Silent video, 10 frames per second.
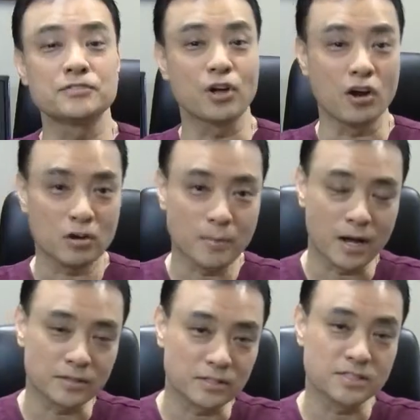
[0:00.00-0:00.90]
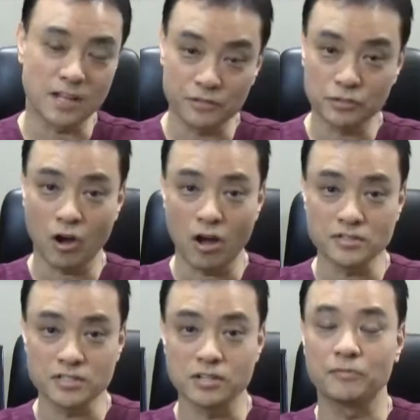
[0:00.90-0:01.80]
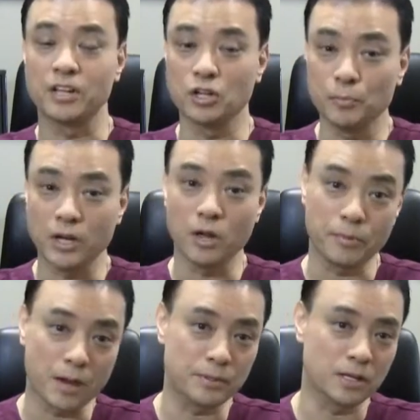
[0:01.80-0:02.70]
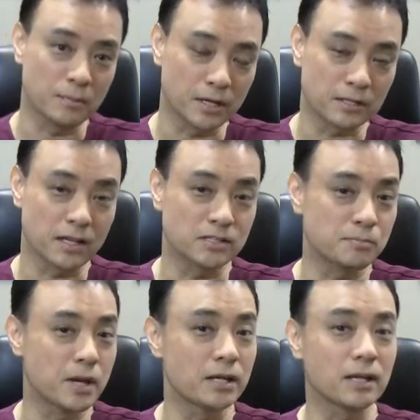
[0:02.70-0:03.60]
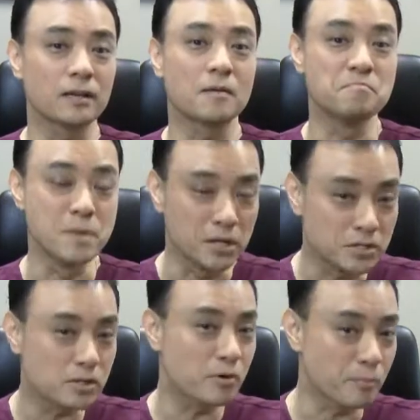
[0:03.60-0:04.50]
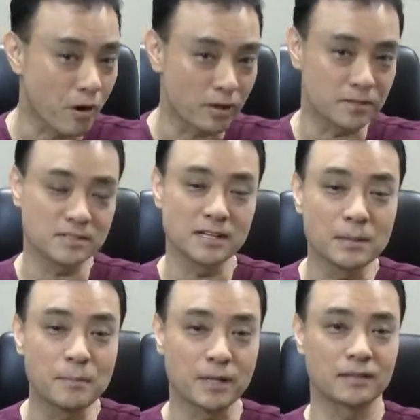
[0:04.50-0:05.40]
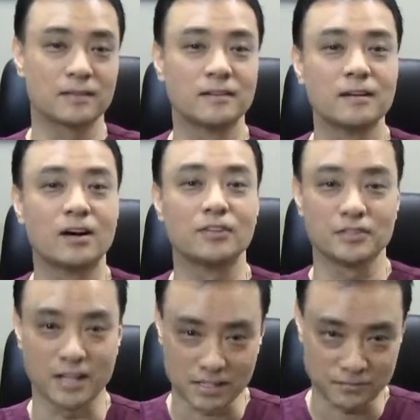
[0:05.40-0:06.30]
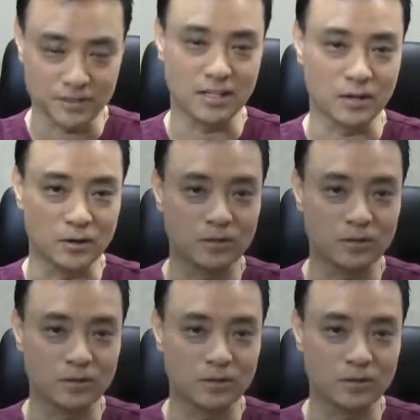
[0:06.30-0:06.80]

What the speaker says: talk about the 7 causes of the heel pain epidemic that's making millions of Americans limping on the next video.